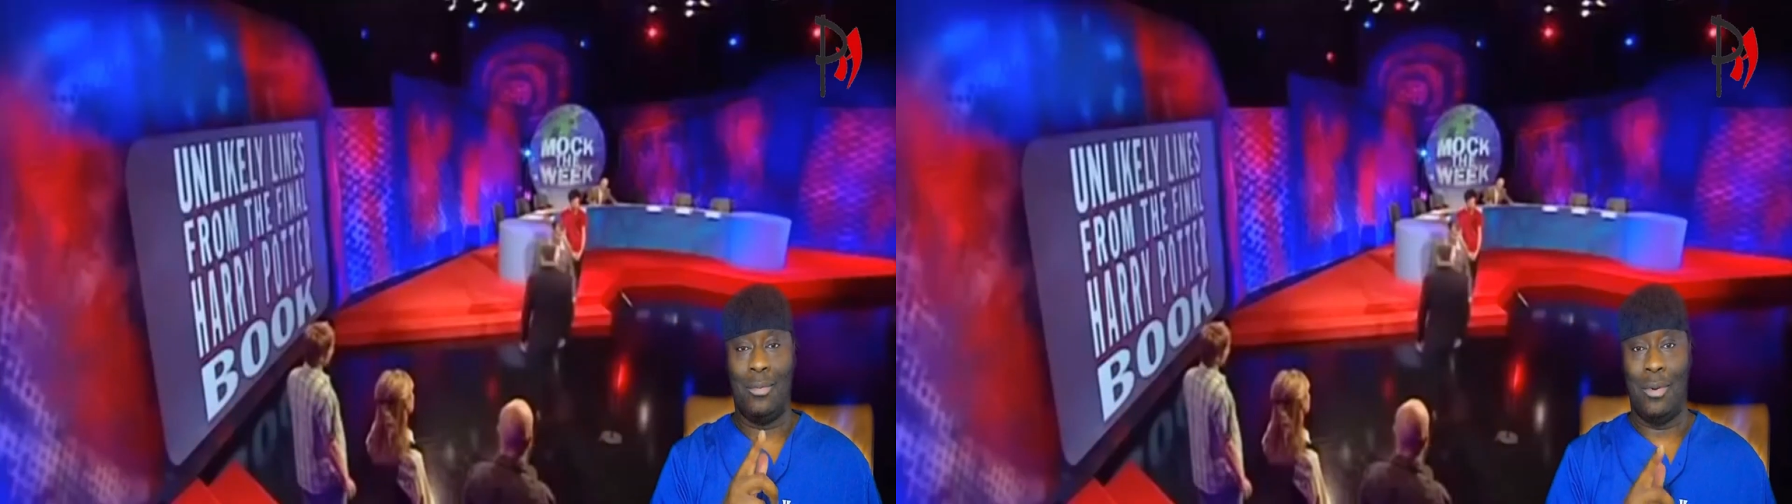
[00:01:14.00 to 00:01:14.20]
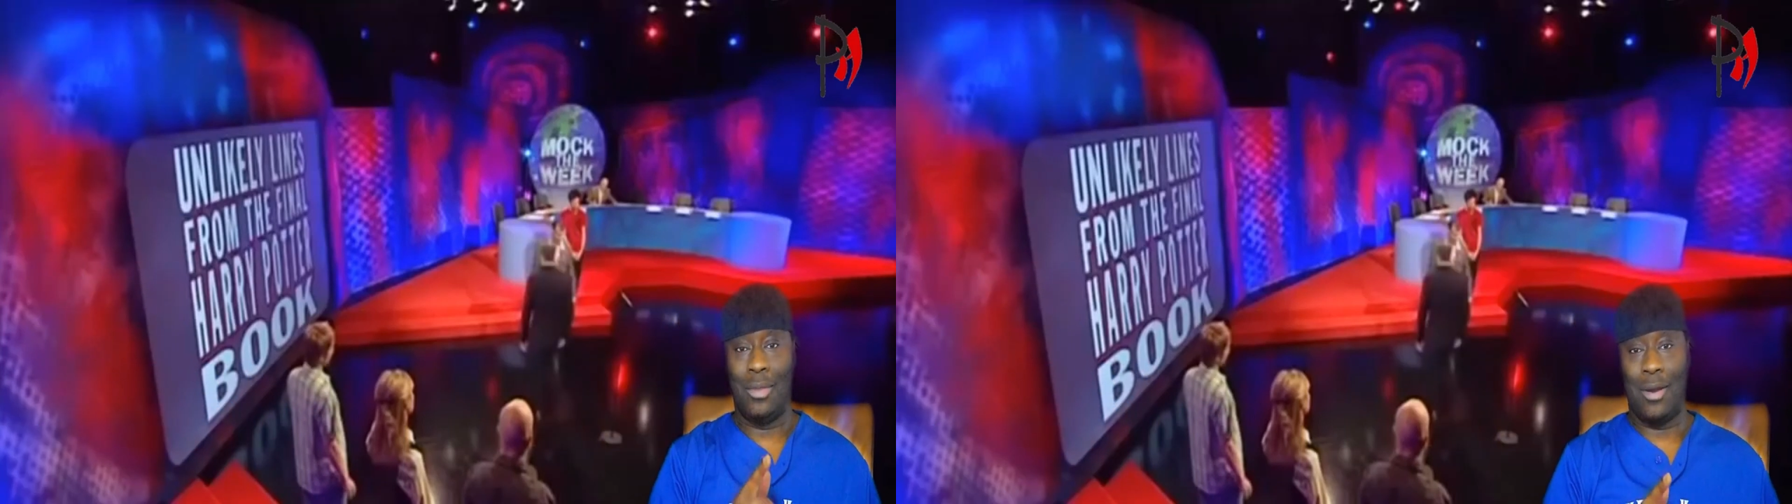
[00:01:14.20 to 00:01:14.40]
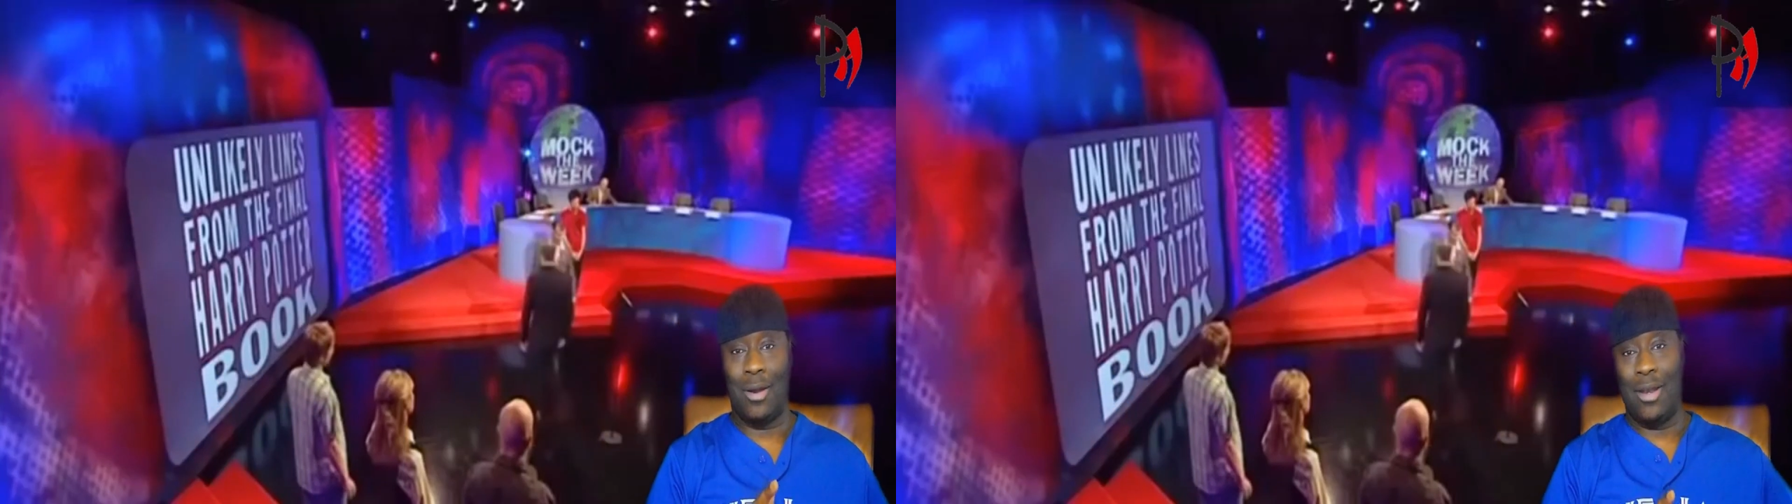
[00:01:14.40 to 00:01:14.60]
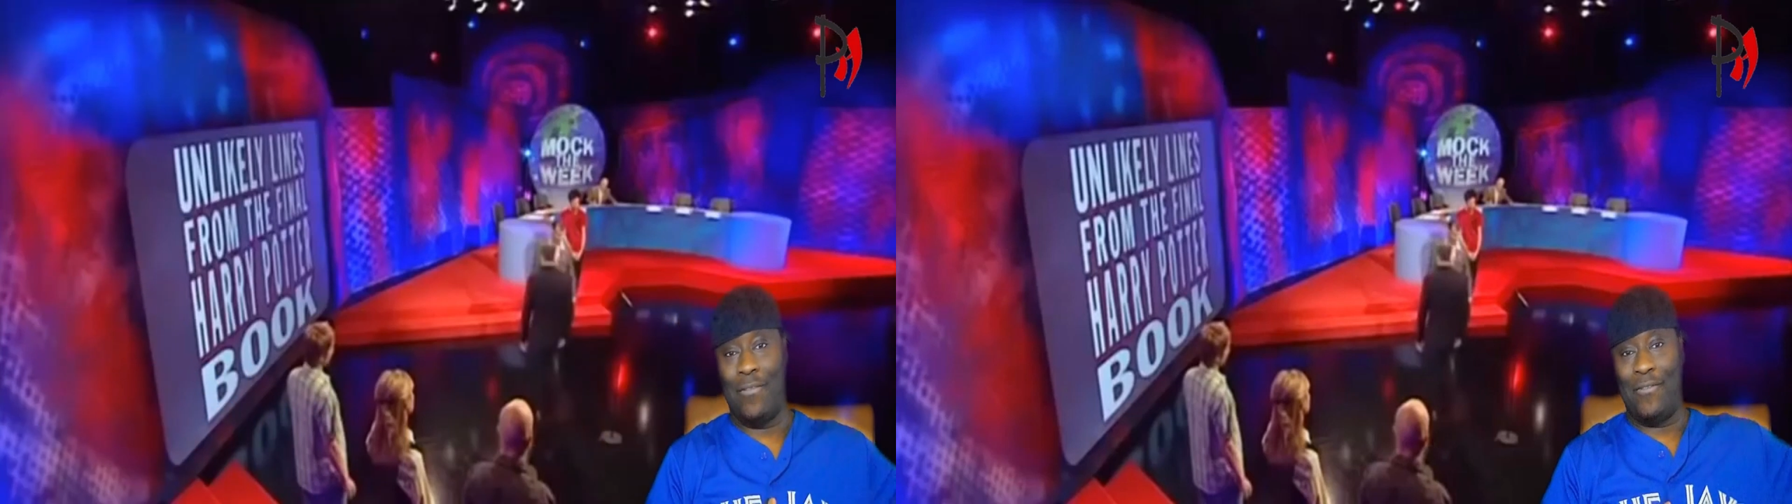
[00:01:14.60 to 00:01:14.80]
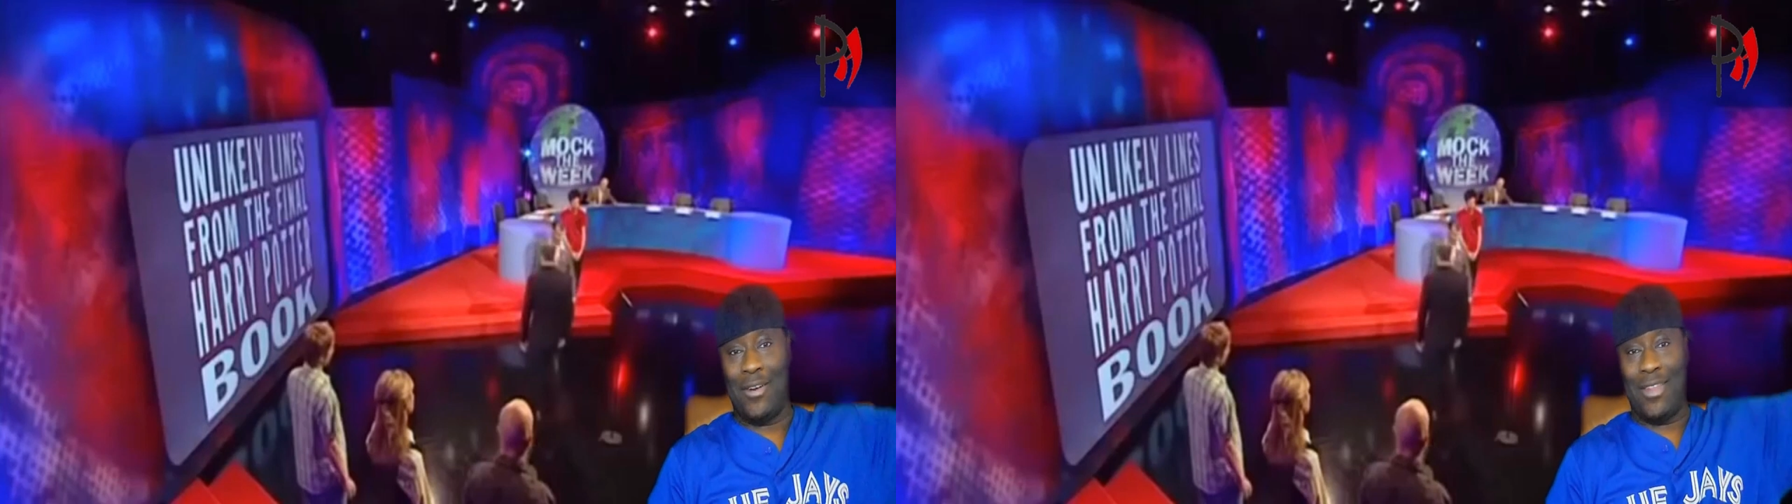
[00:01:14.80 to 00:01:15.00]
without
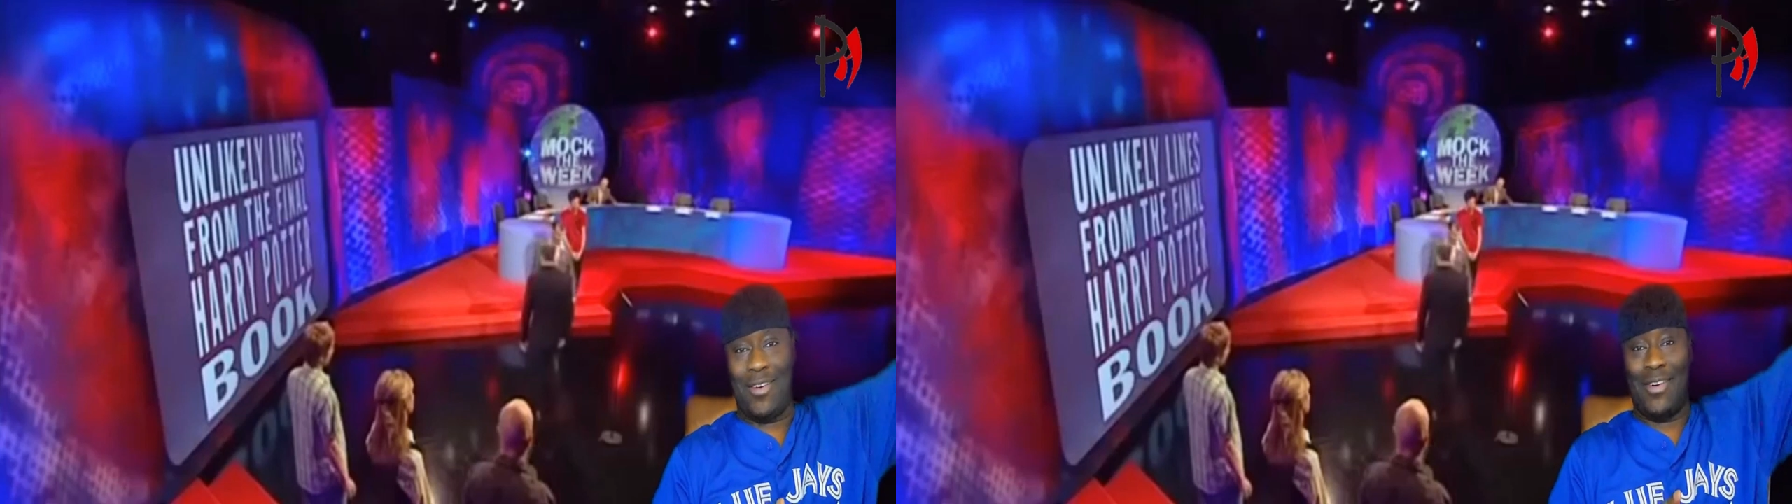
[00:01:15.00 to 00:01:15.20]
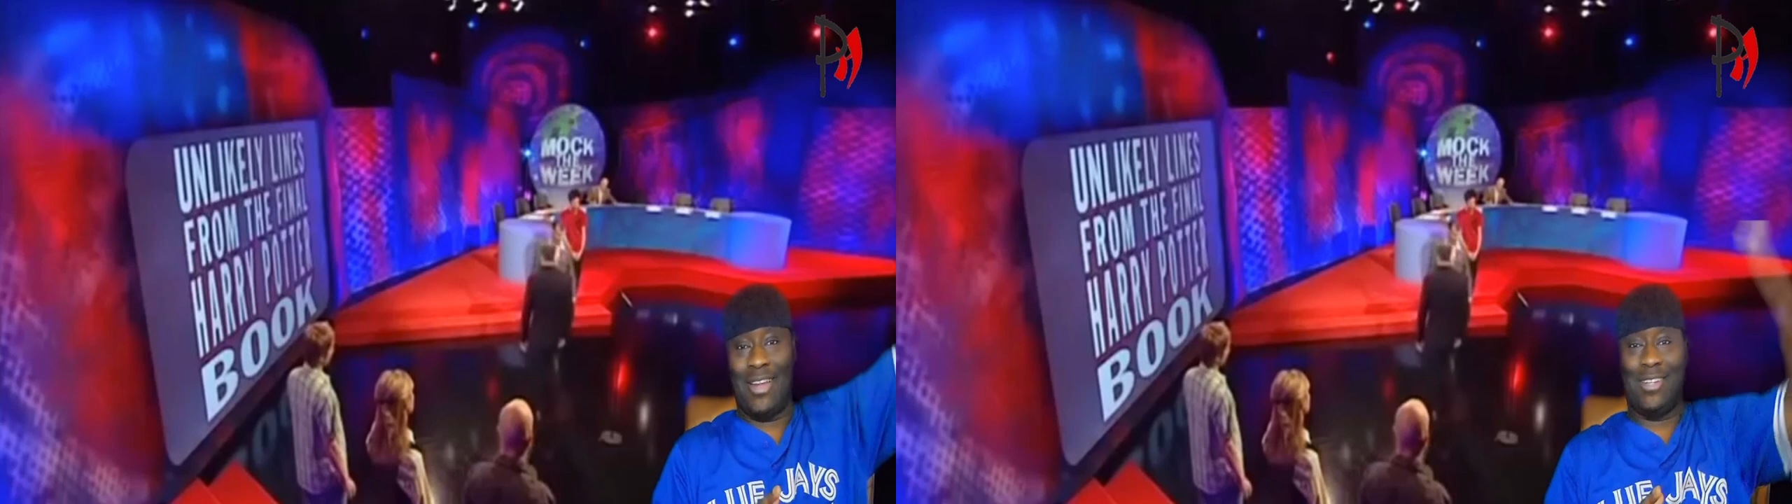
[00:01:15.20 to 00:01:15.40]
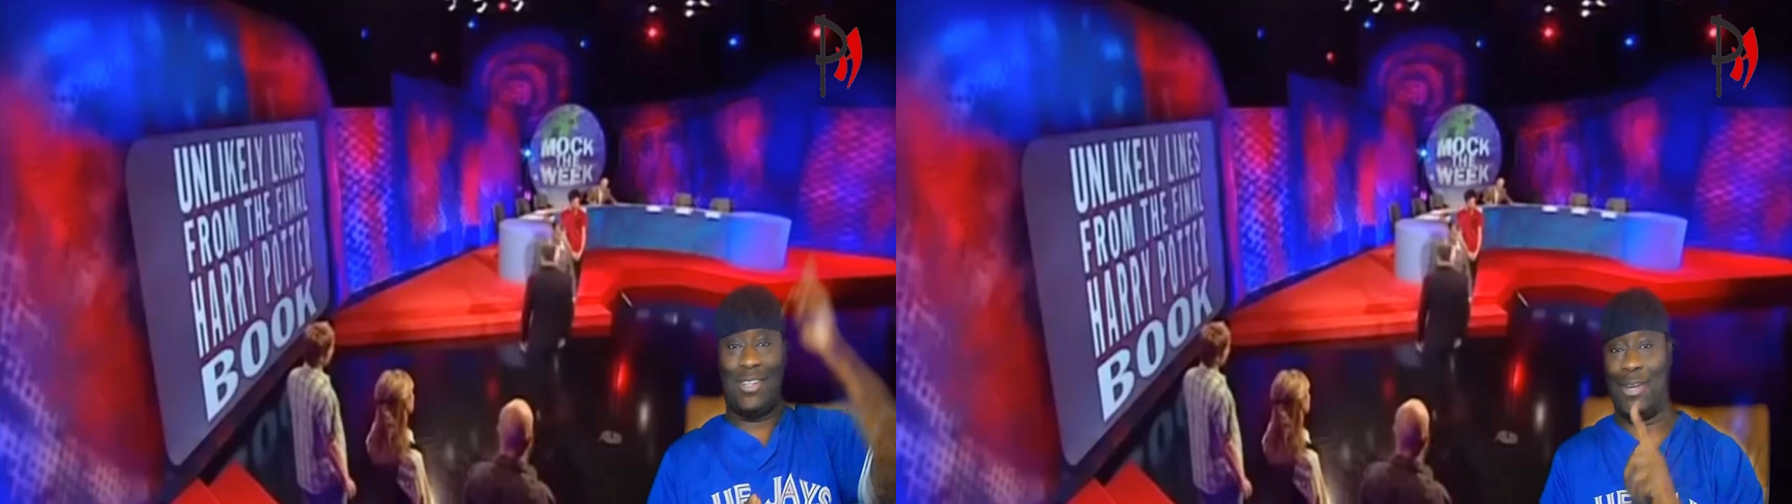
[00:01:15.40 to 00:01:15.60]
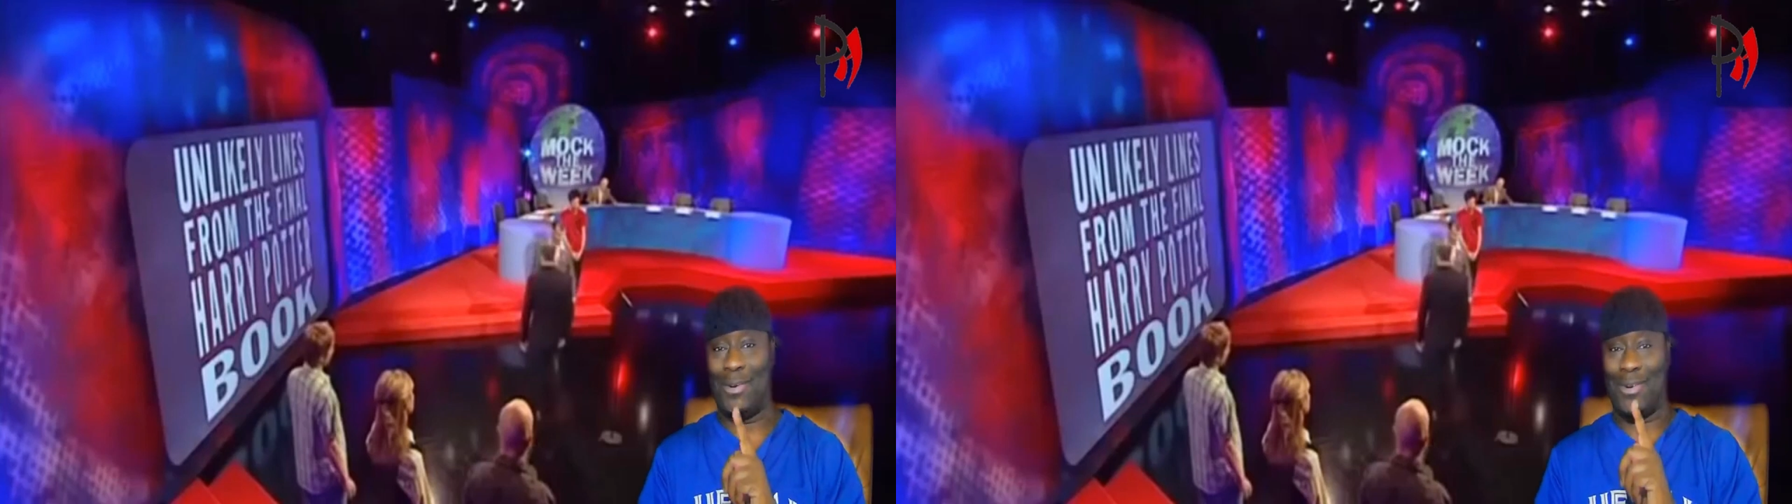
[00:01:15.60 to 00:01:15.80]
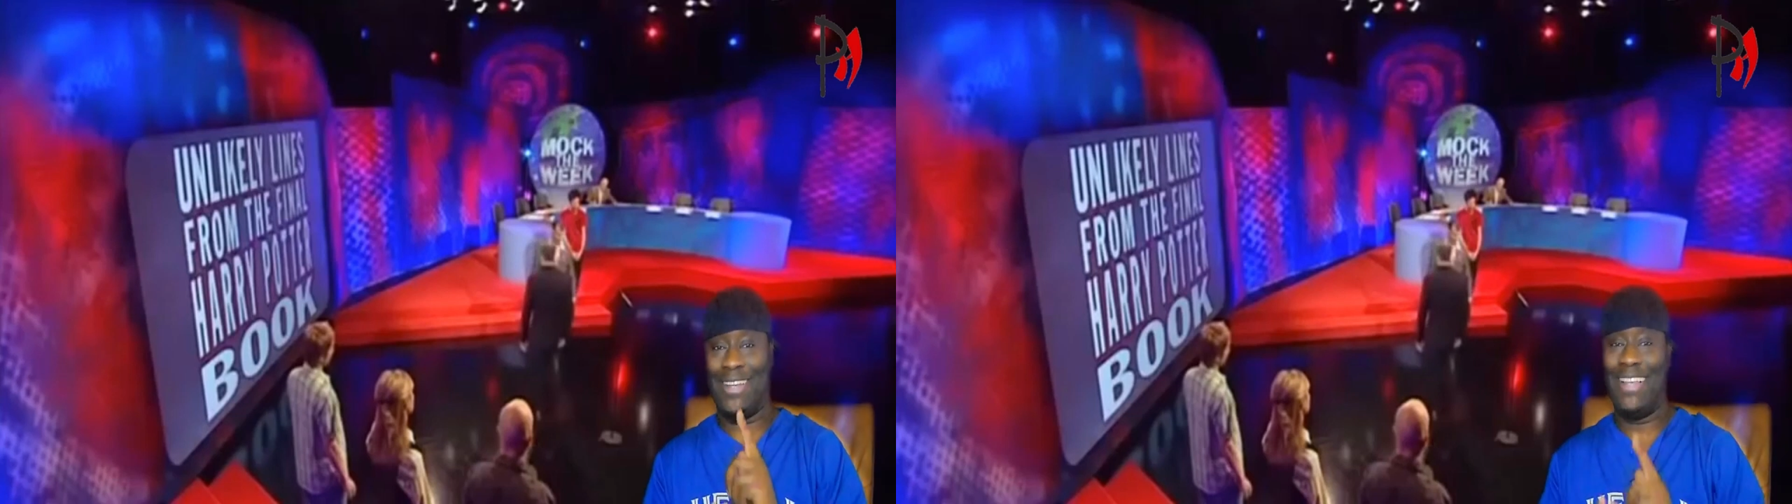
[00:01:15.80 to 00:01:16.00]
any further
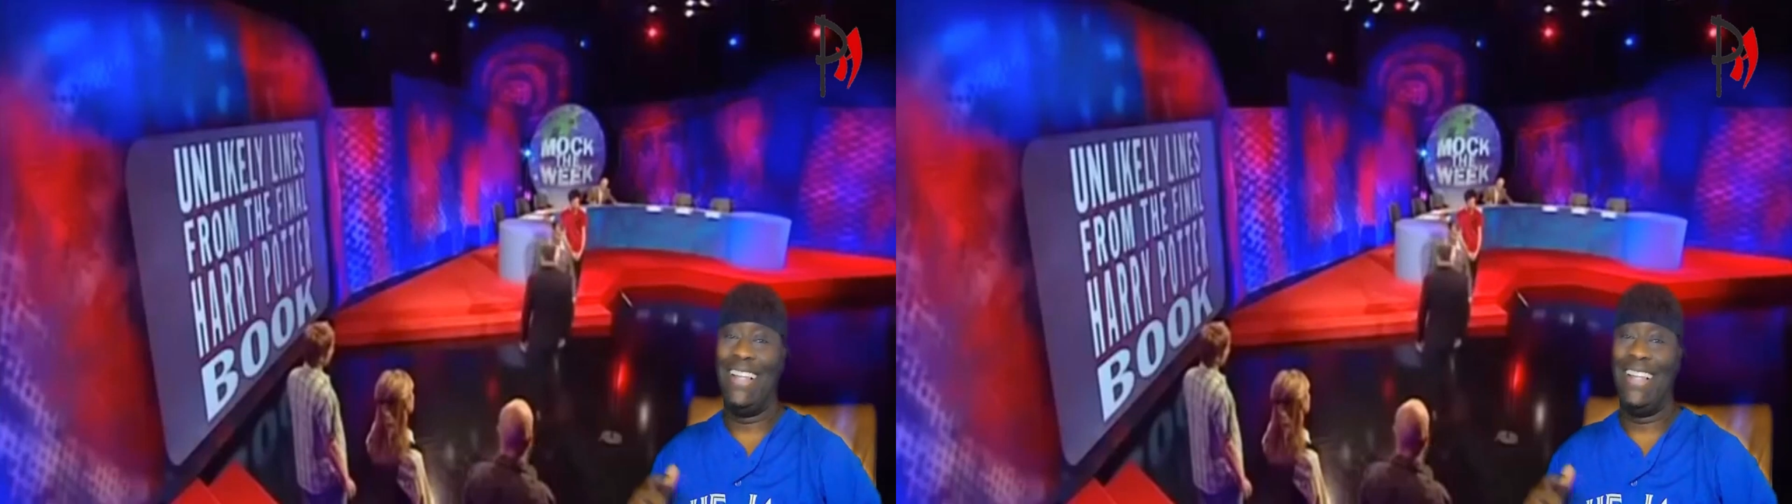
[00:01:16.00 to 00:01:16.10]
ado,